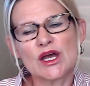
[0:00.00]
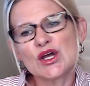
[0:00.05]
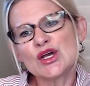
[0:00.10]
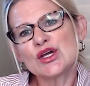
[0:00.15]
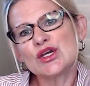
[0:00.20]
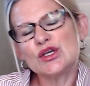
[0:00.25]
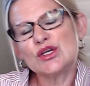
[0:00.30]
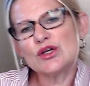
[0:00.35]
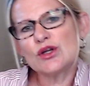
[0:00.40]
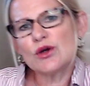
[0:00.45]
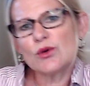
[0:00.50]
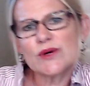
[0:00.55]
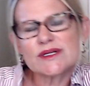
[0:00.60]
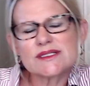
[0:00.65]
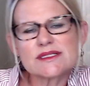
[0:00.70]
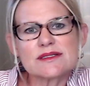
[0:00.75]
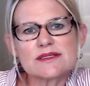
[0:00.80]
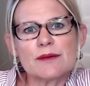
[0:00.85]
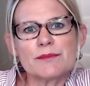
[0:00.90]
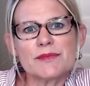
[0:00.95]
You don't want
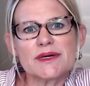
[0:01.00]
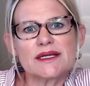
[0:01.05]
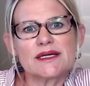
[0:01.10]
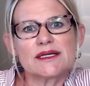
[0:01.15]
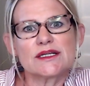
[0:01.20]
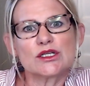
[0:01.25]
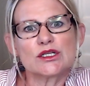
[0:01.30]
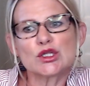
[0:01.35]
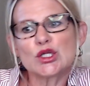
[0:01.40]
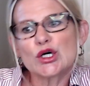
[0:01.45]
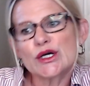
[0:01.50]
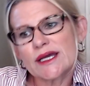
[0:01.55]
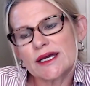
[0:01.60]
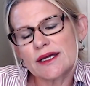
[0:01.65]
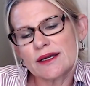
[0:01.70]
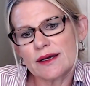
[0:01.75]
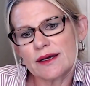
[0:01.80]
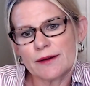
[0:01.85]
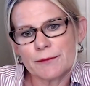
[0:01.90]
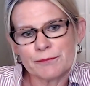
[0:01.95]
somebody to look at
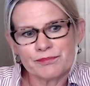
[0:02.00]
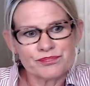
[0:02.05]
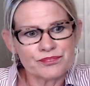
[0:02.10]
a